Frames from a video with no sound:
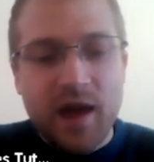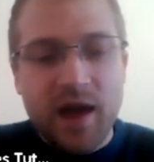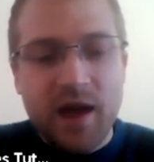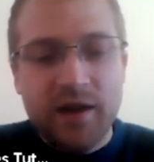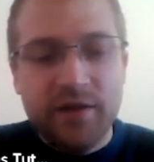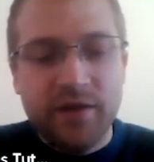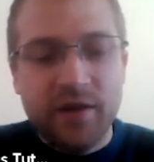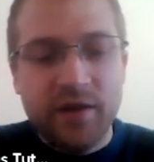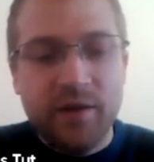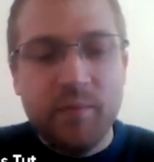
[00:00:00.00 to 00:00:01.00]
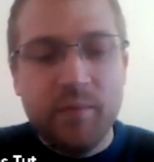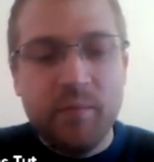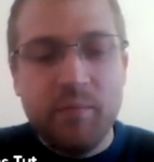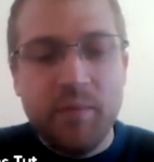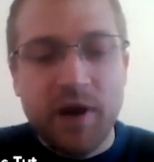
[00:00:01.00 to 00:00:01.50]
and
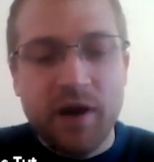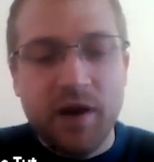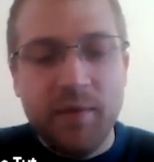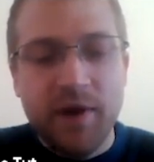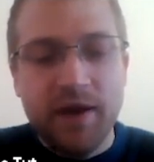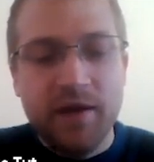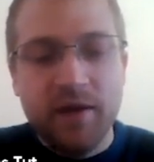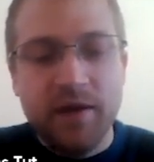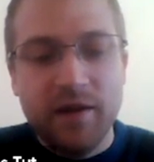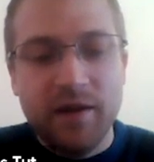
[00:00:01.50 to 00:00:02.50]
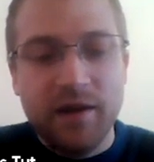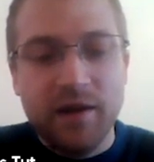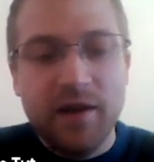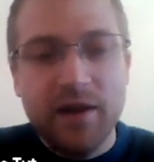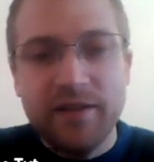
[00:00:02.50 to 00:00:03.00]
becoming
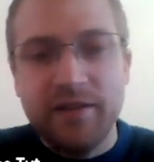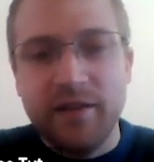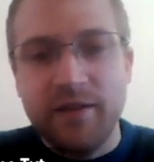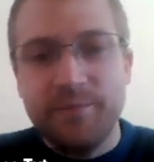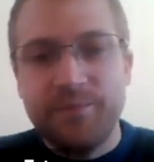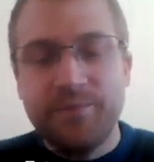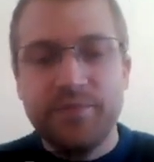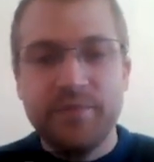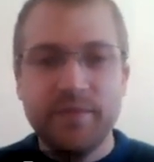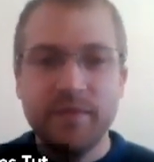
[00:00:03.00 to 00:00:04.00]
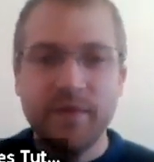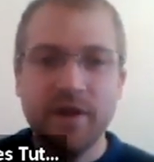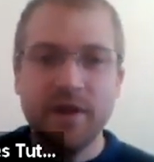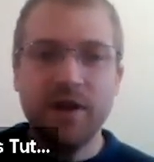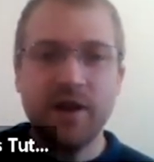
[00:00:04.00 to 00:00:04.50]
lighter.
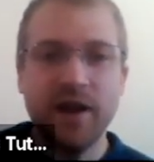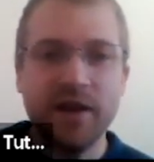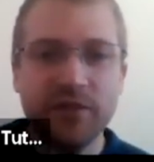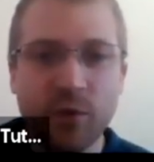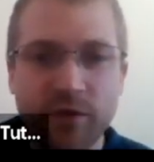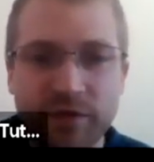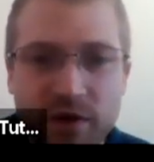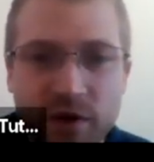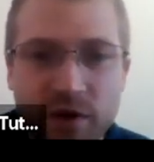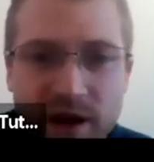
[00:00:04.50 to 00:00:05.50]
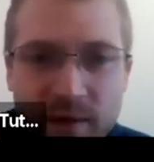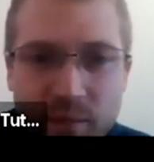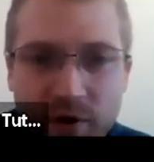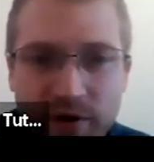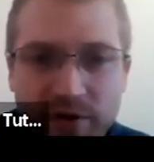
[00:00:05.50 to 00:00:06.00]
Okay, so a few key
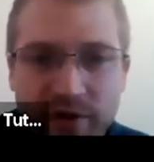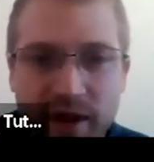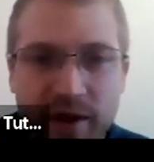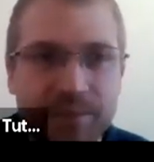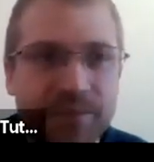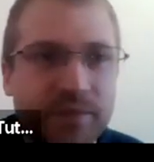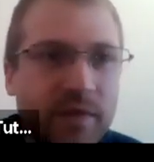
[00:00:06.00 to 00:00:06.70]
points there.